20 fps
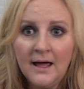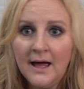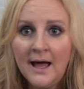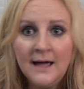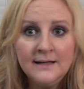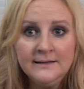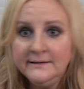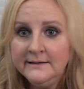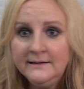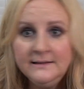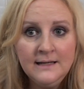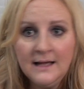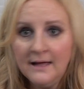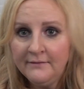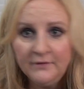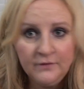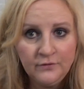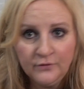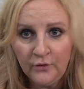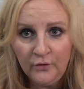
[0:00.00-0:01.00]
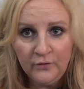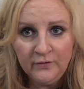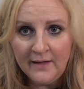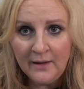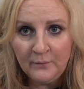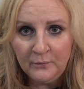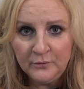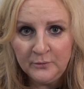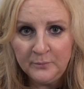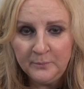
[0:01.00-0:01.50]
I never thought
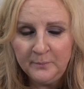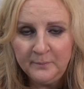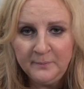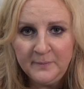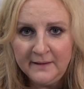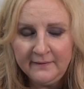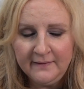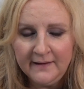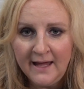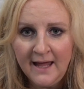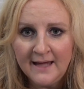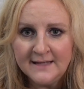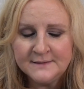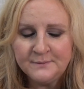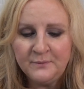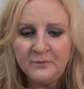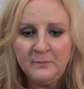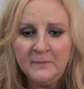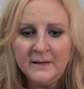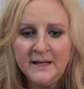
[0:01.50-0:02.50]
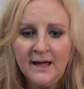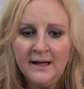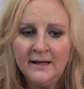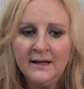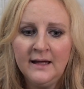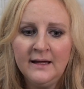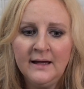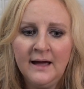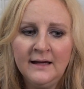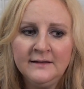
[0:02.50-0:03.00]
that would be the case with me.
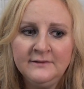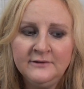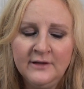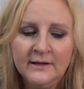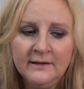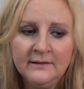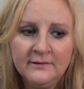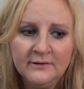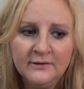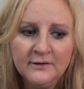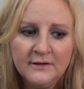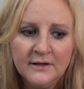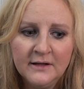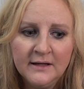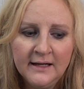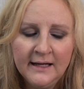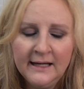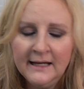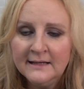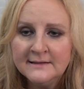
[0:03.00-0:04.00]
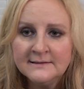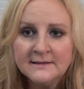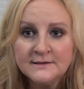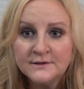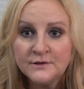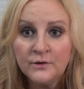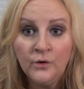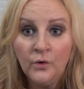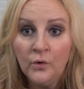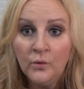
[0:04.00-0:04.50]
I did. It
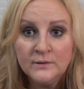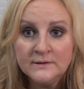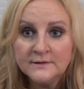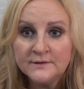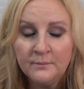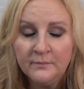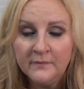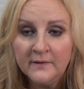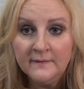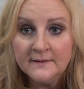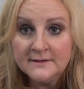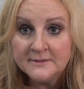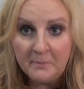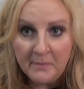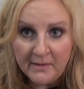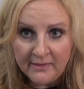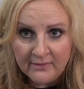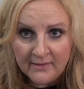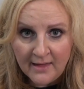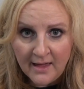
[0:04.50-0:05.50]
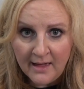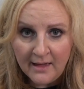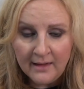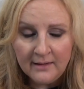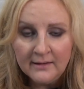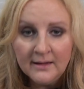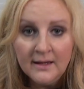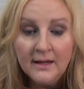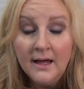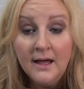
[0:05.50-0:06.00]
is always something that's been there,
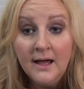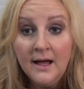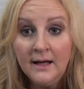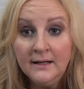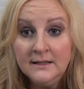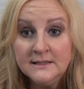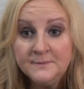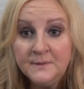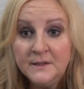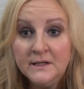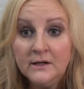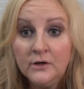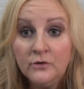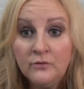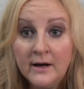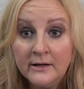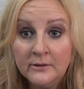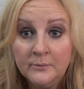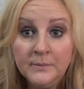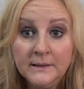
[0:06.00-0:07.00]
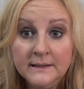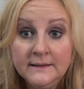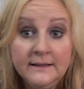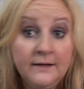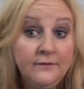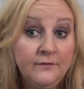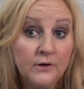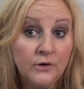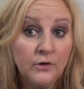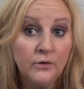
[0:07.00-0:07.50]
and it's been incredibly
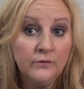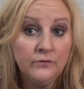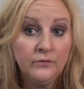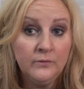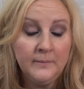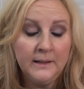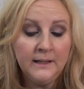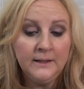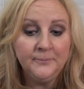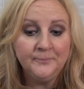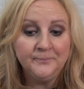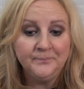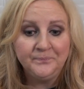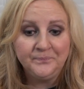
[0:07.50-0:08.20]
difficult for me.